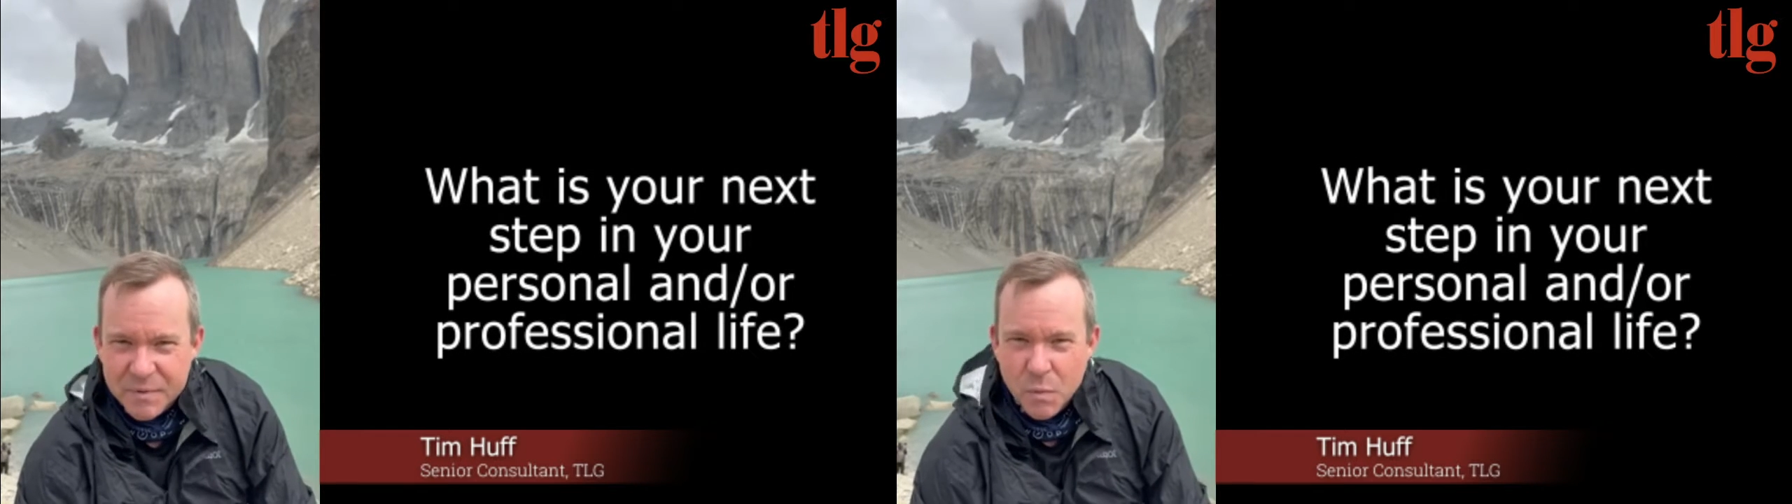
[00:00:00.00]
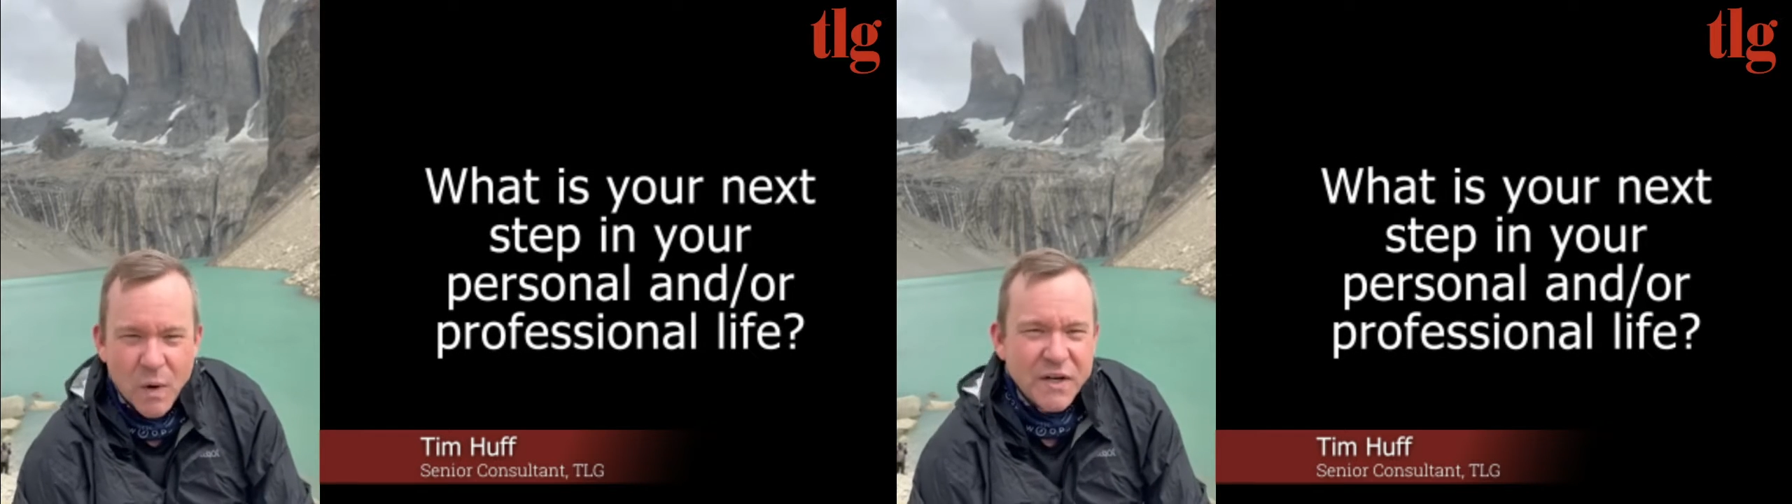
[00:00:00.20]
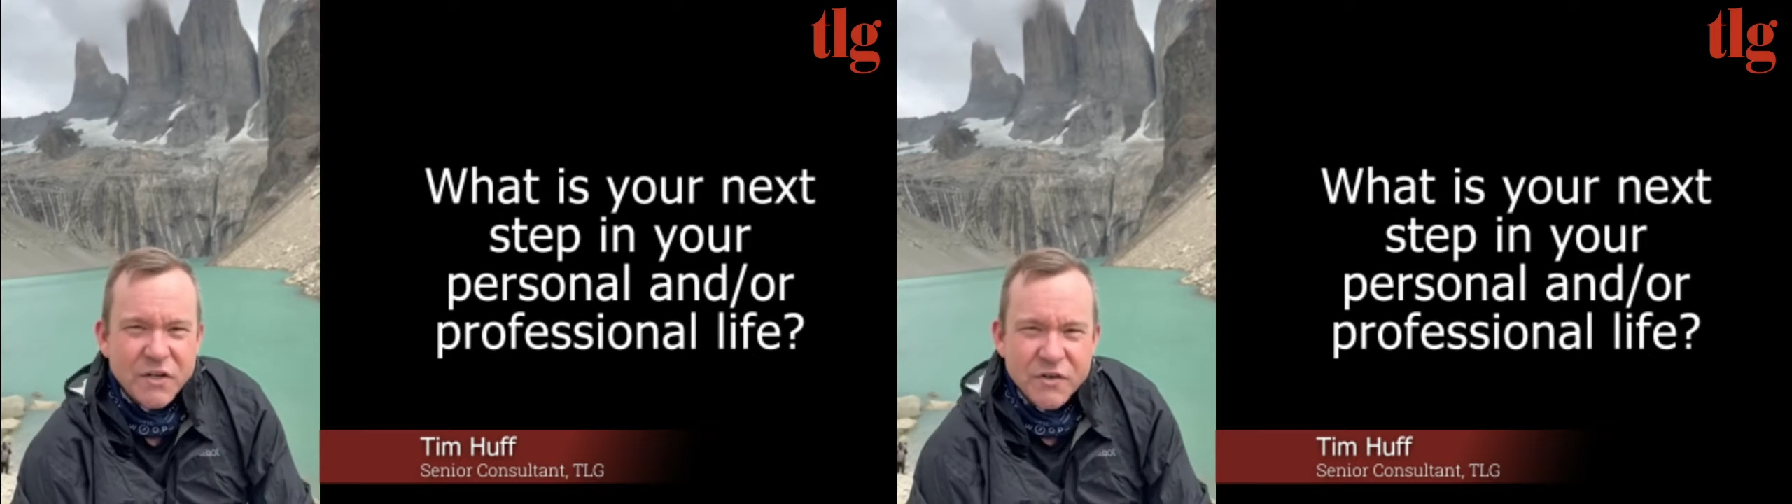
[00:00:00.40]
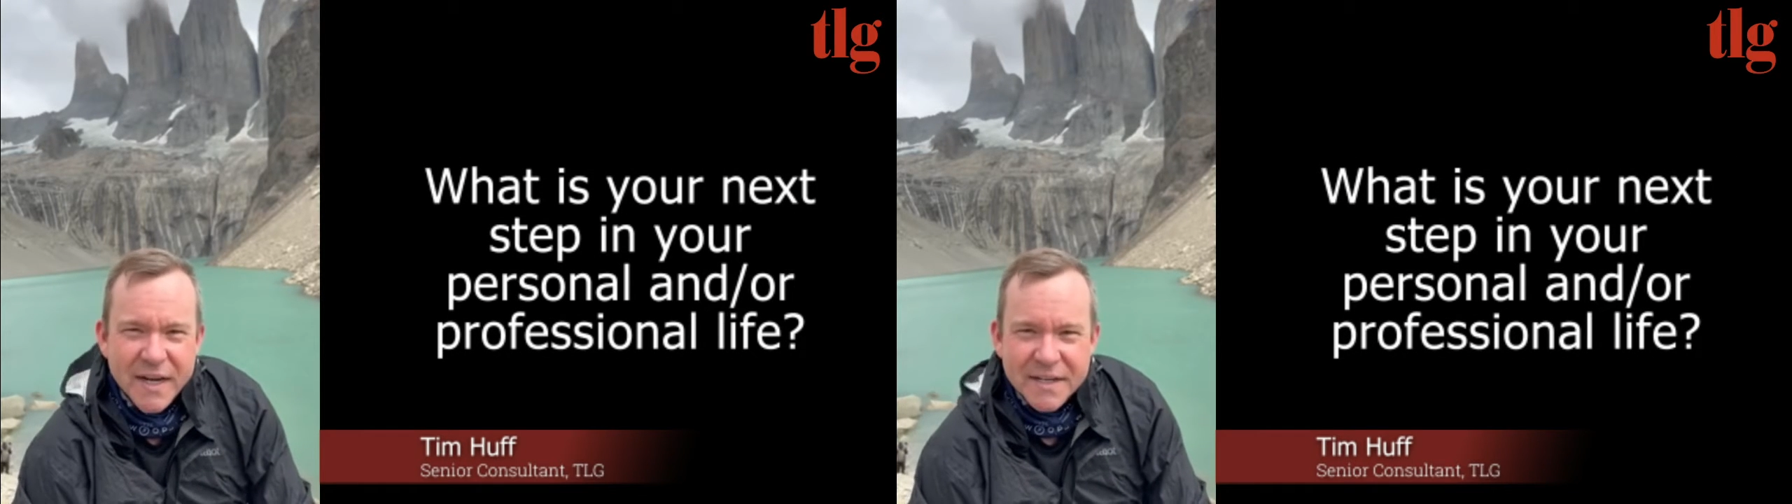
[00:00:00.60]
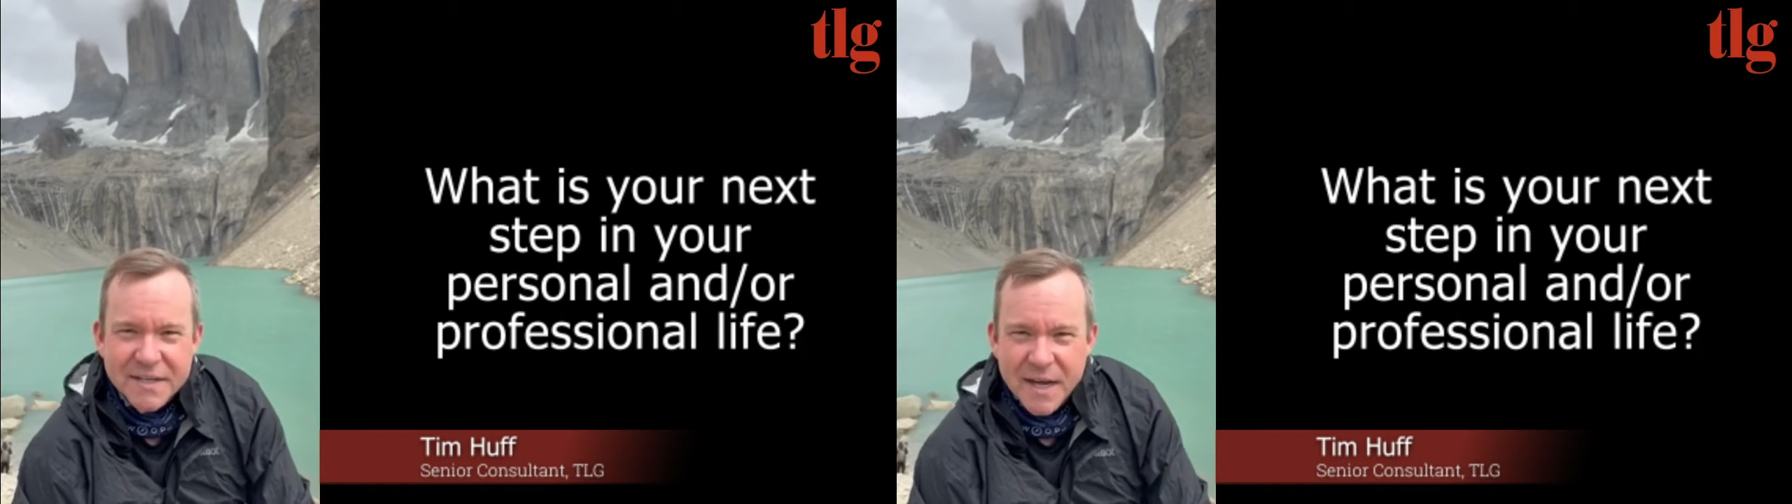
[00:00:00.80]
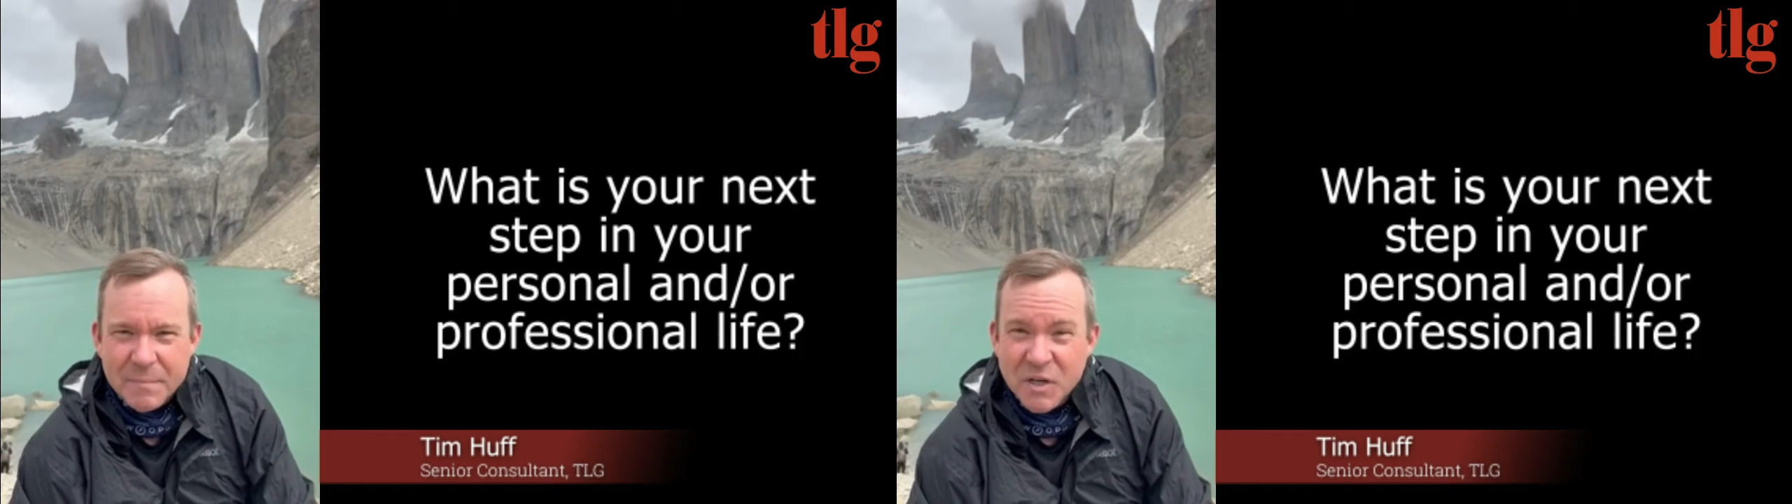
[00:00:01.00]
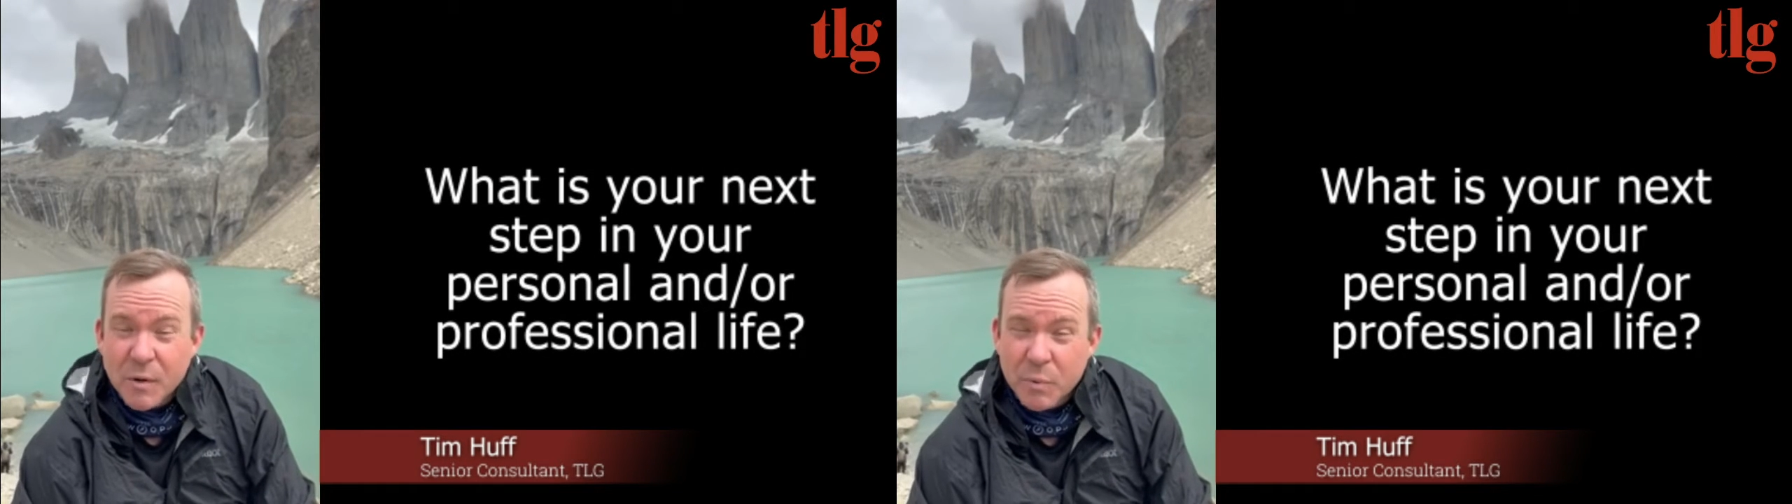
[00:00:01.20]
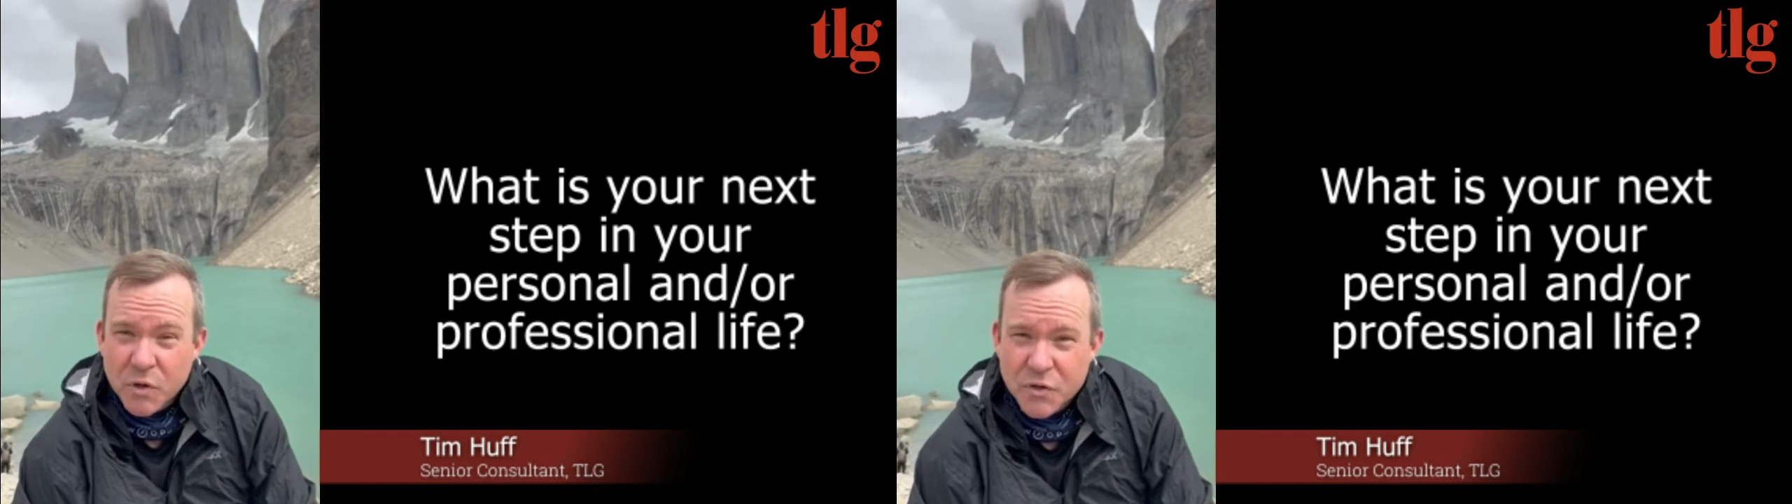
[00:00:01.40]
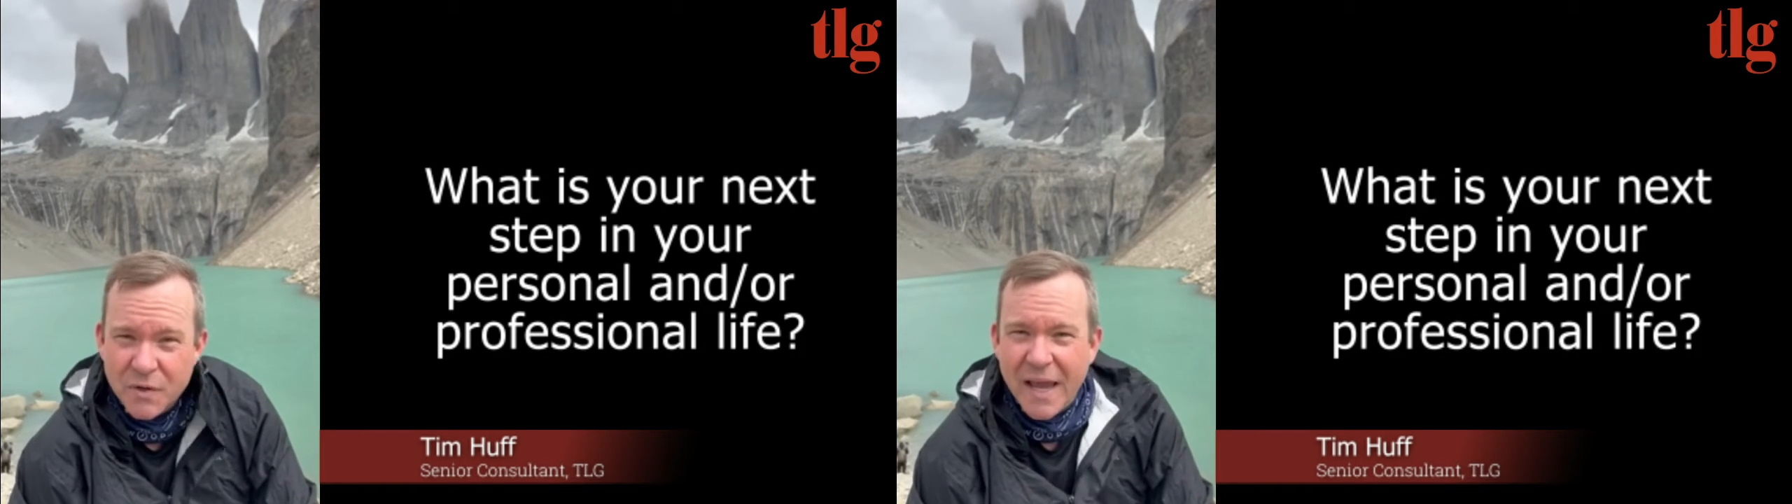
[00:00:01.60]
What is your next step in your personal